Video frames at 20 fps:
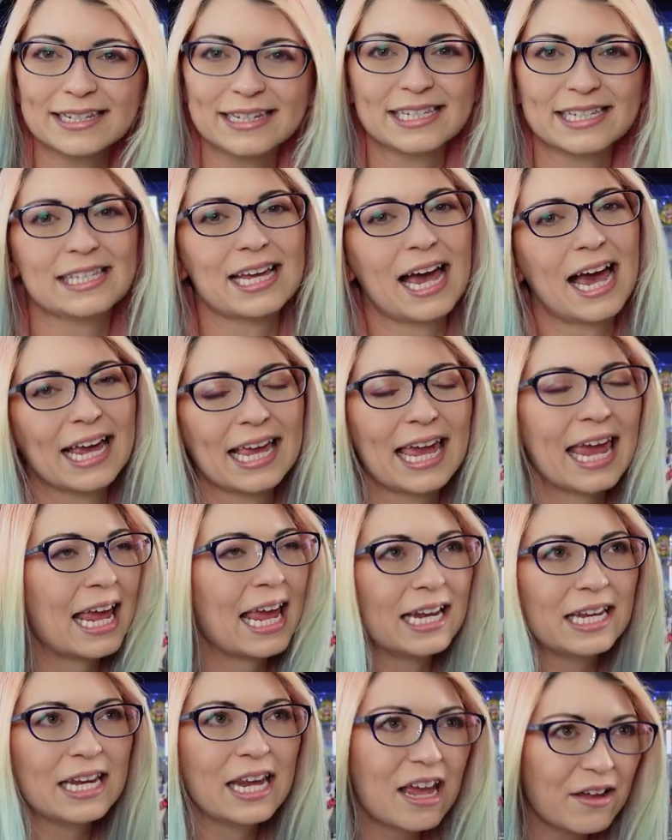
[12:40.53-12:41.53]
Cause I
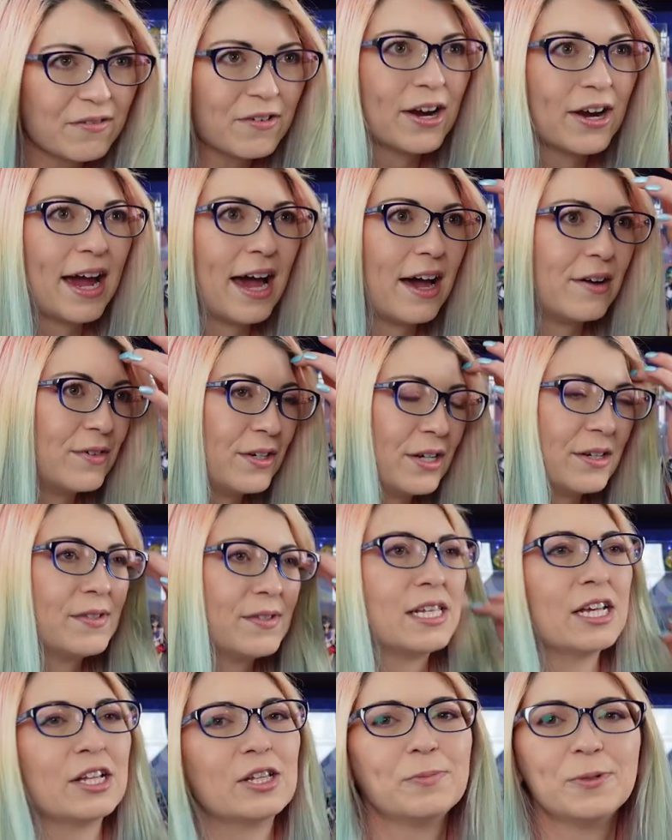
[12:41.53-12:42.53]
can never have enough
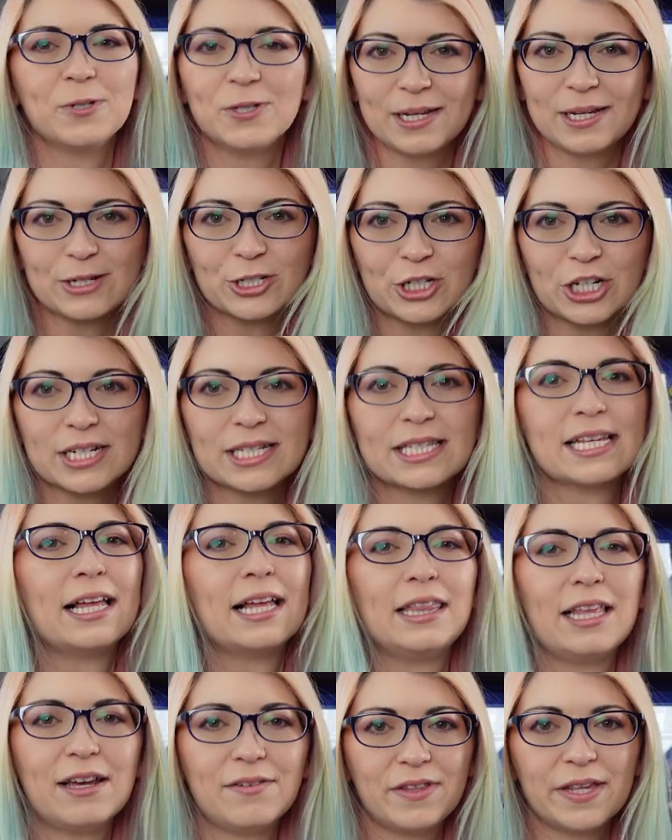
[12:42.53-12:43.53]
Sailor Moon t-shirts. I
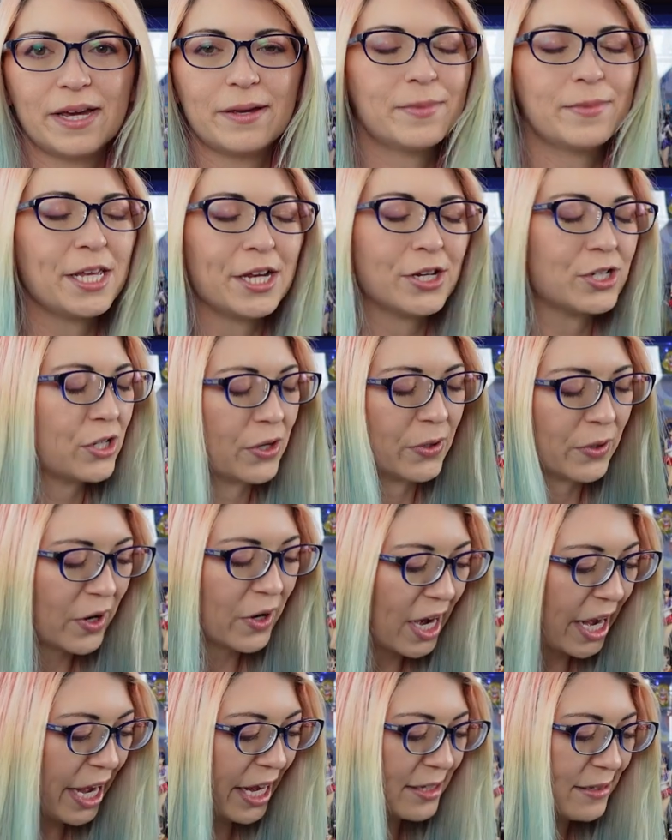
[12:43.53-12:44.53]
love them, they are so
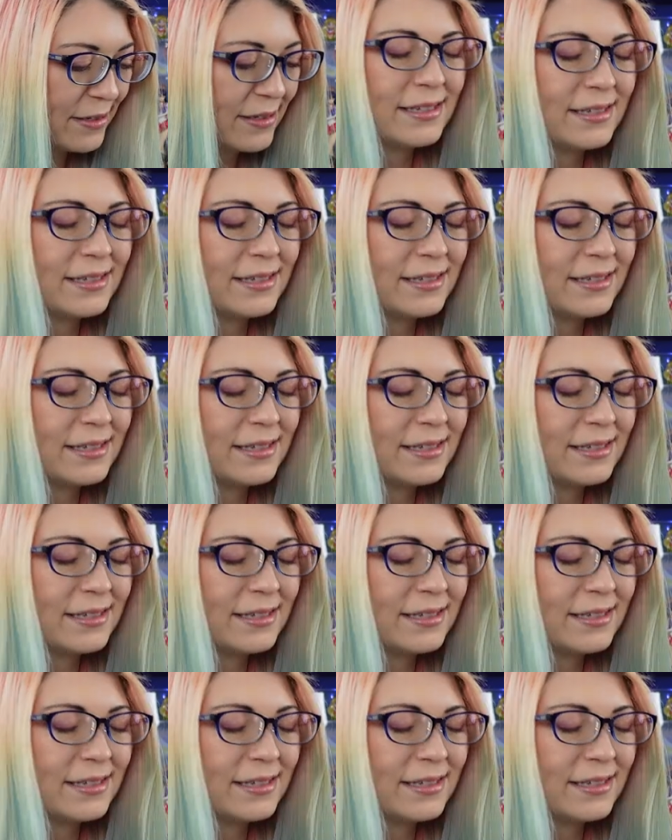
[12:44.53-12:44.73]
great.